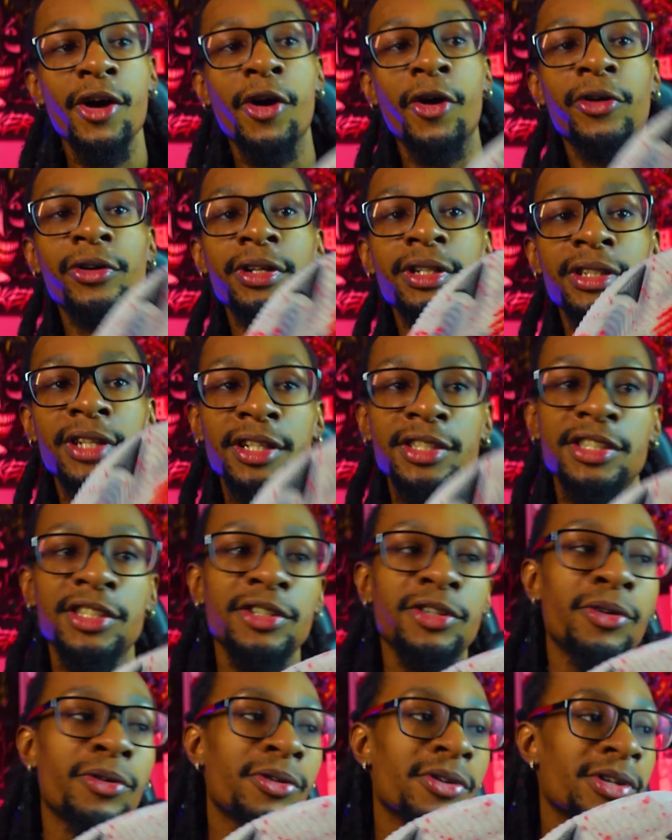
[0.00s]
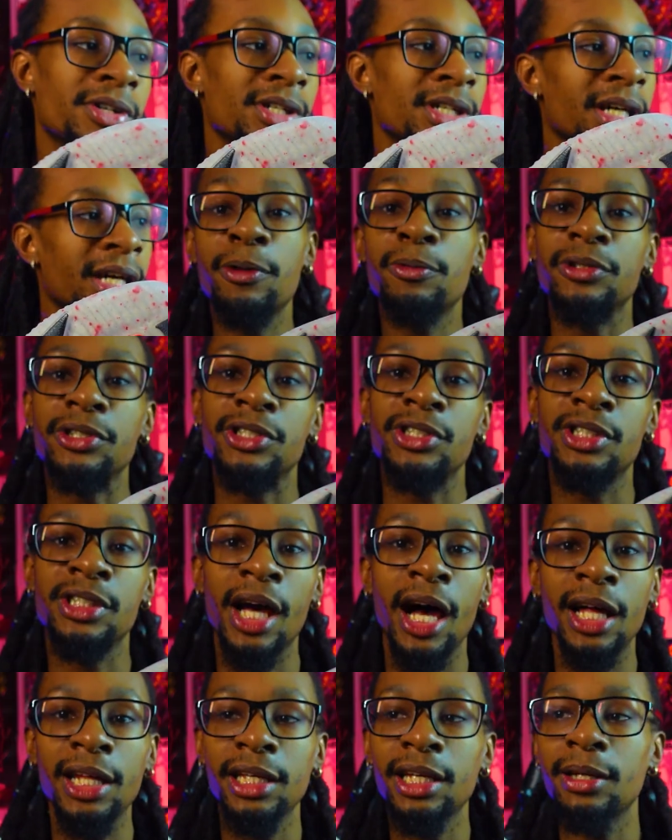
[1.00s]
On a dusty court, it was
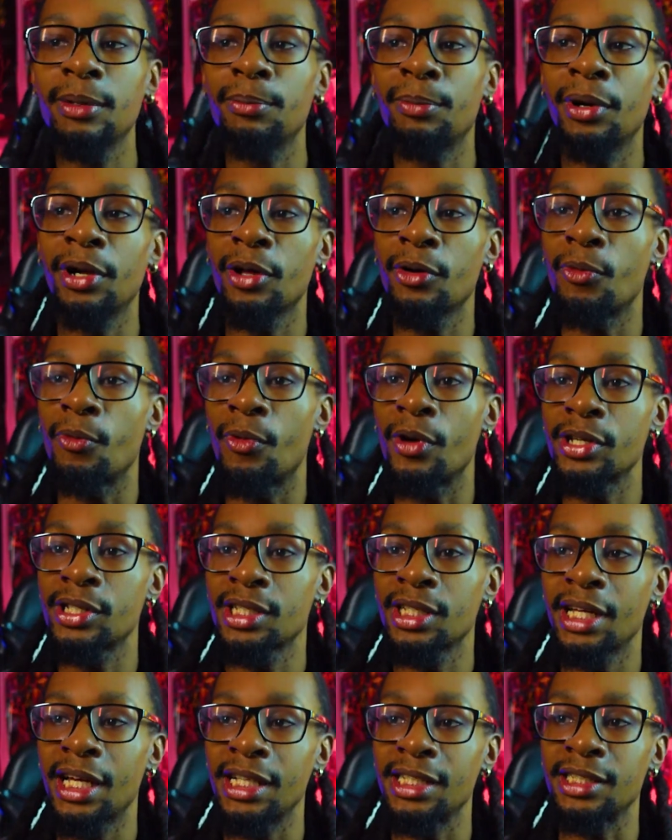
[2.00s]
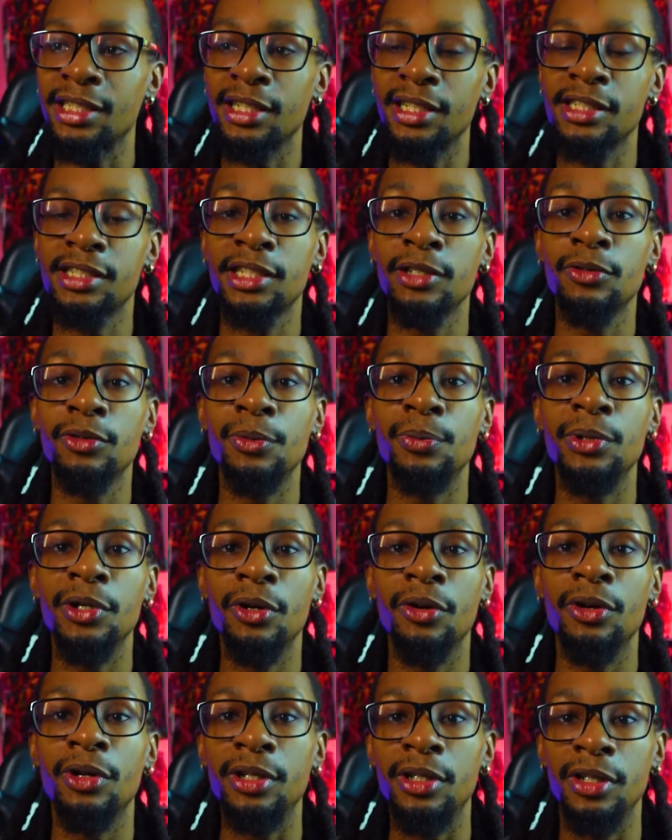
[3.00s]
solid, but it wasn't as good as it would be
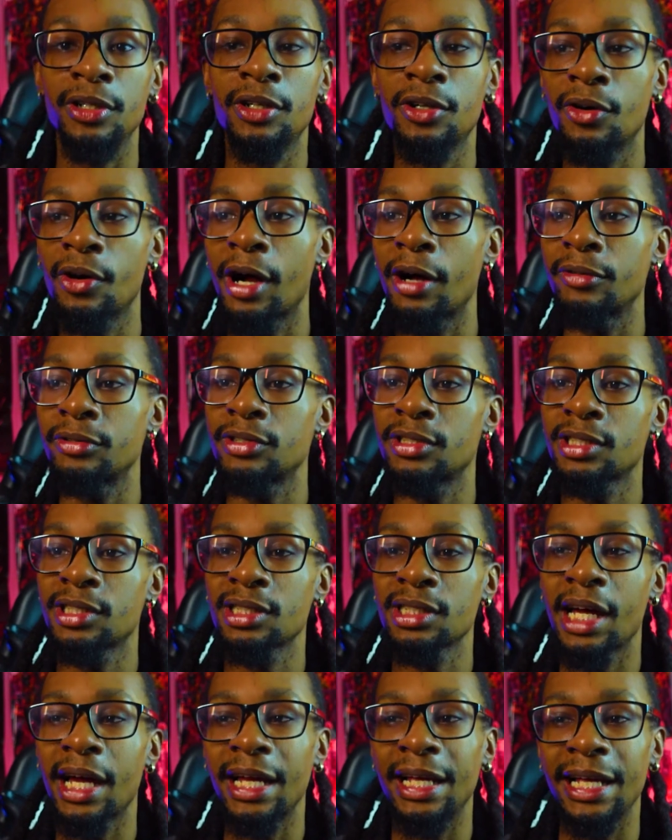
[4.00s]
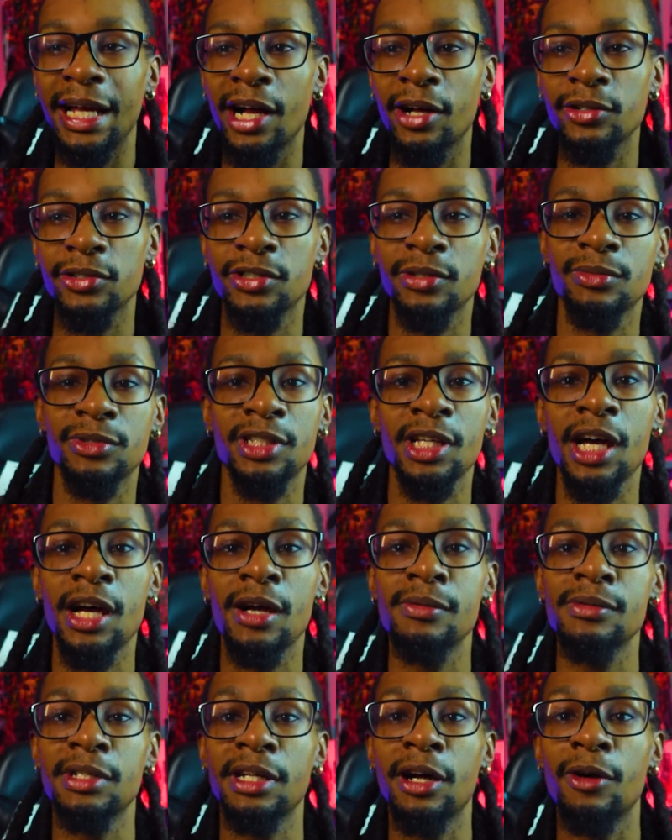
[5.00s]
on a good court. I was sliding out
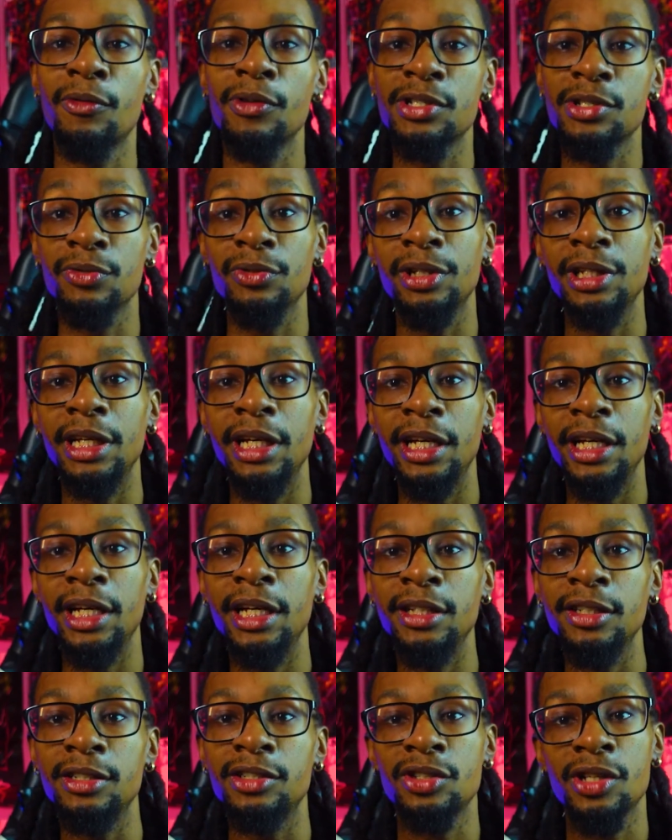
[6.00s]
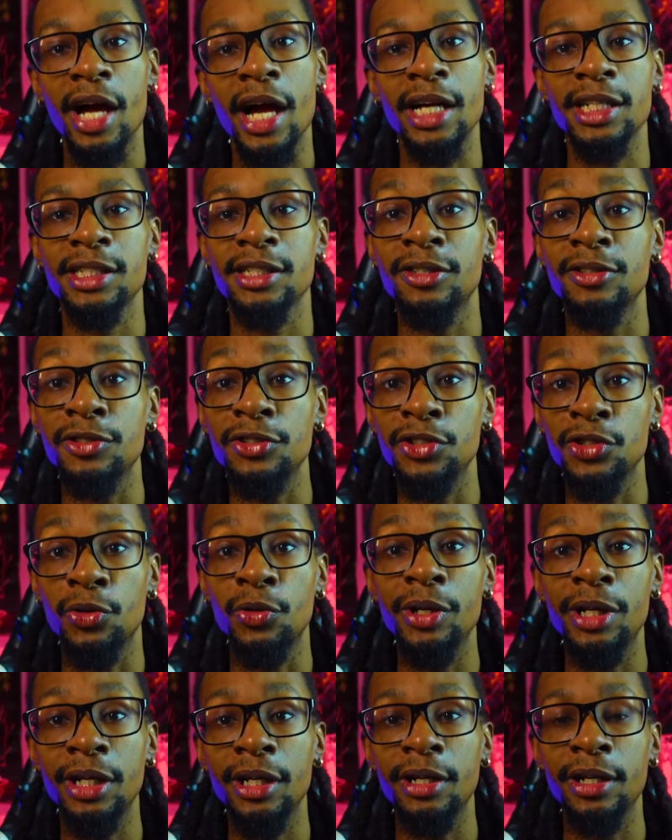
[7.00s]
sometimes and I wasn't really hearing the traction or the
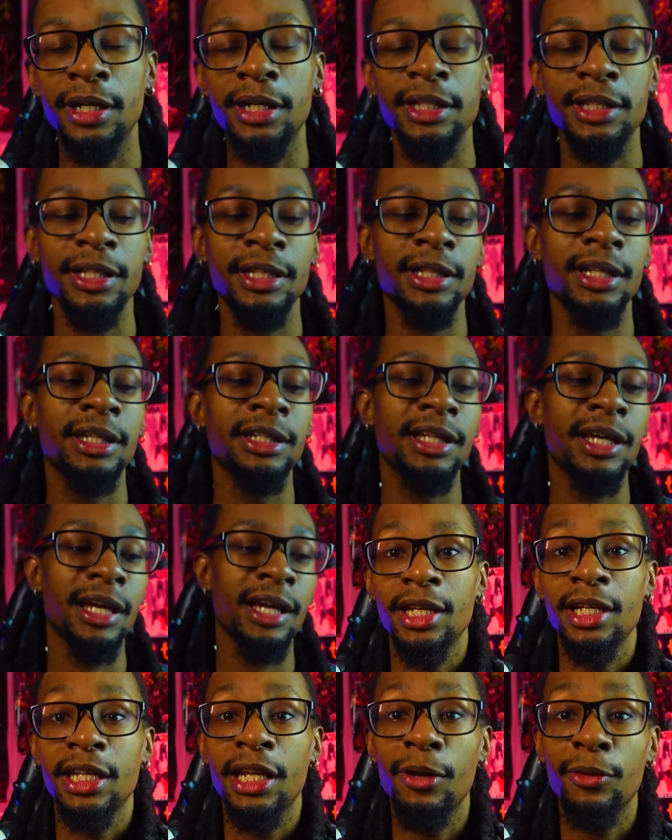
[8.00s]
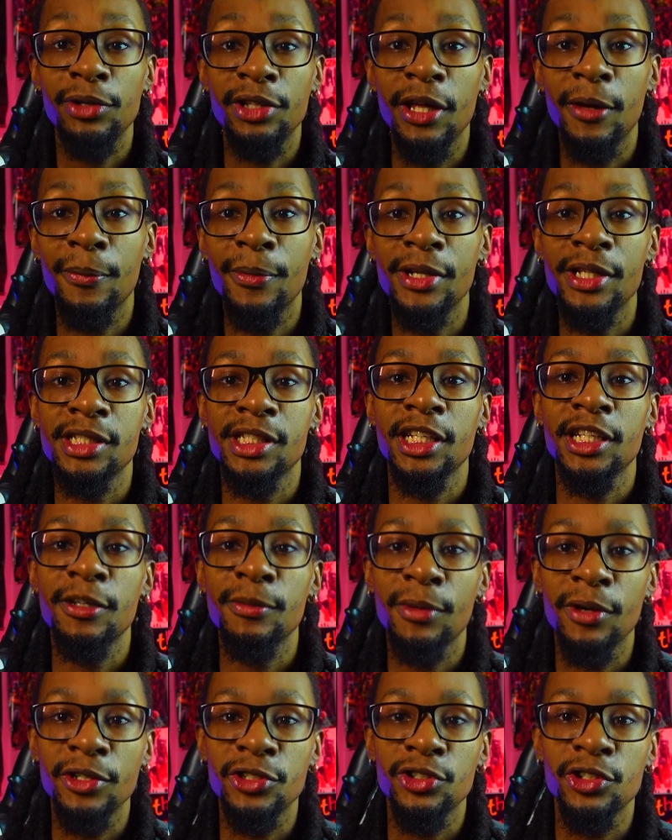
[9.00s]
squeaking or anything like that. Now, with that being said
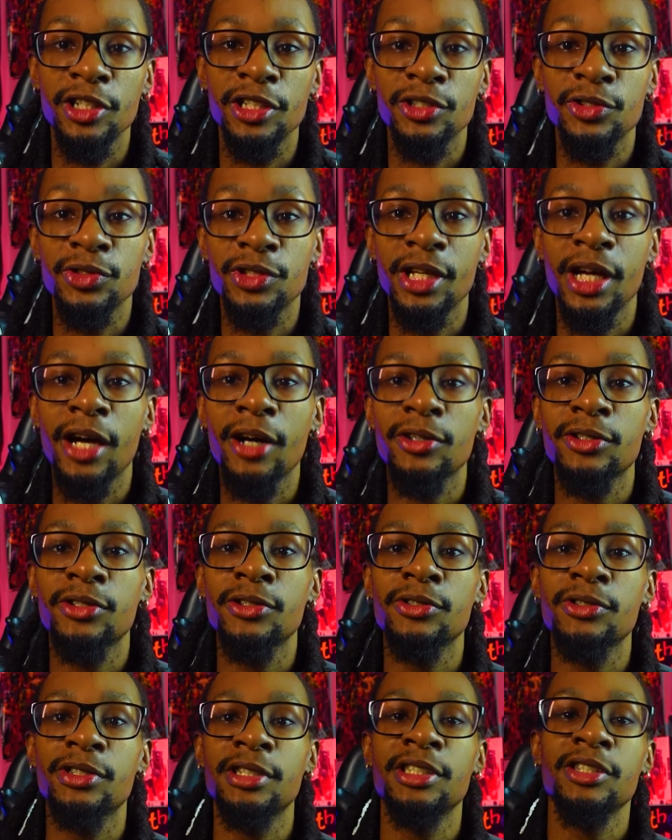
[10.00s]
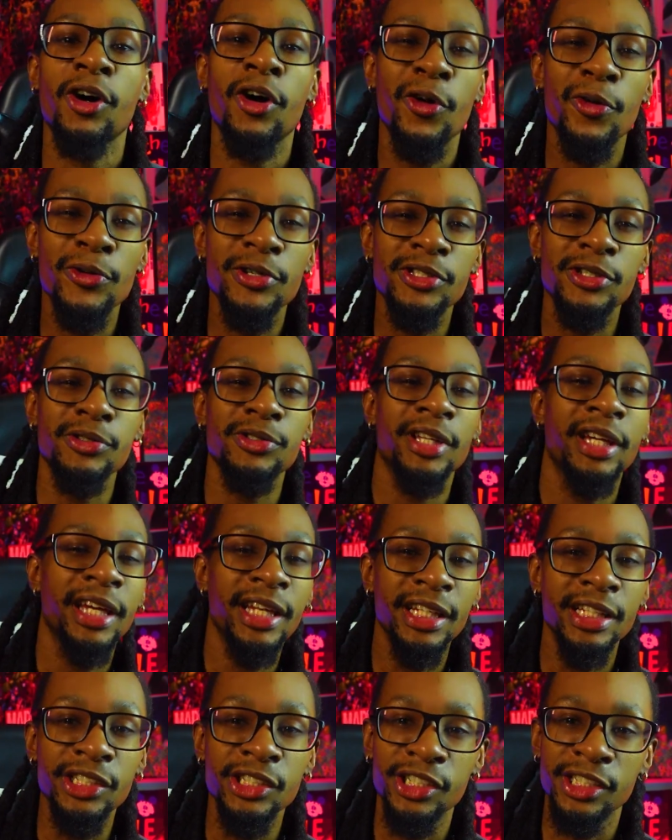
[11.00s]
about translucent outsoles, there's always those
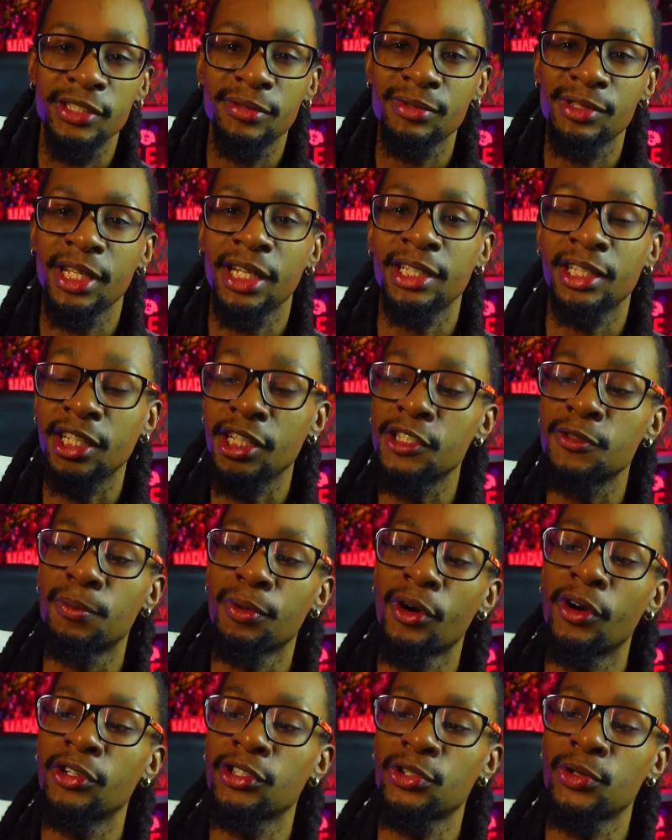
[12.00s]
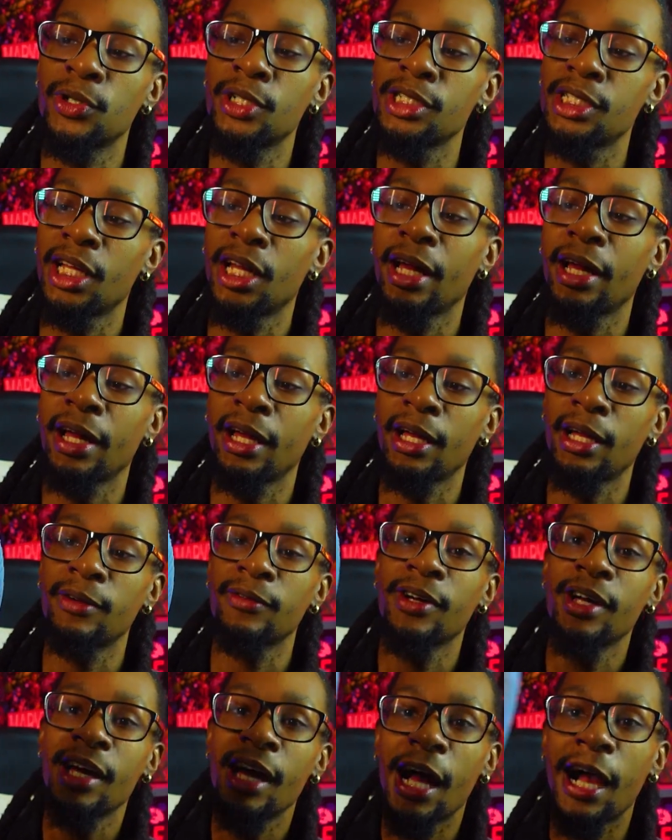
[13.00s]
hidden gems like these Braun 20s that I have.
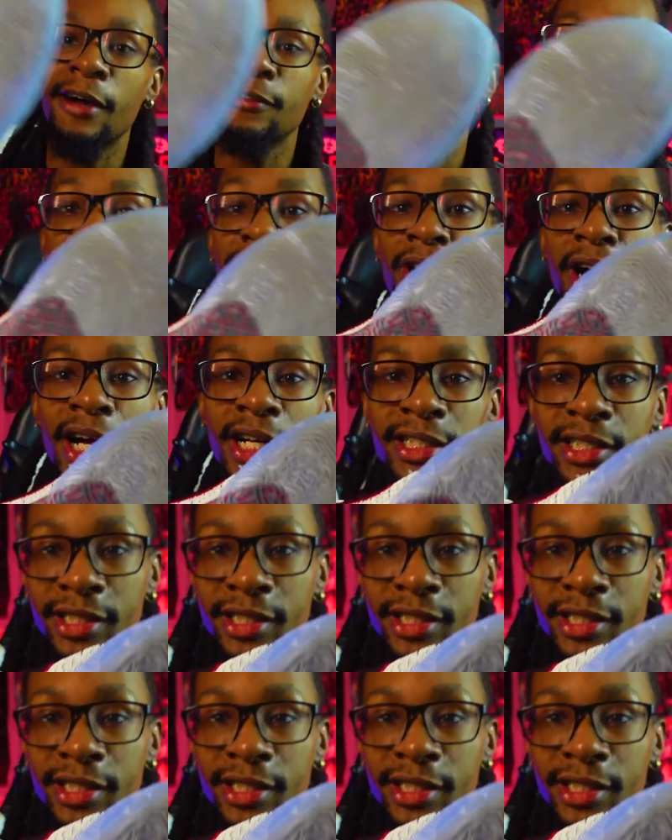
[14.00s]
Obviously, you guys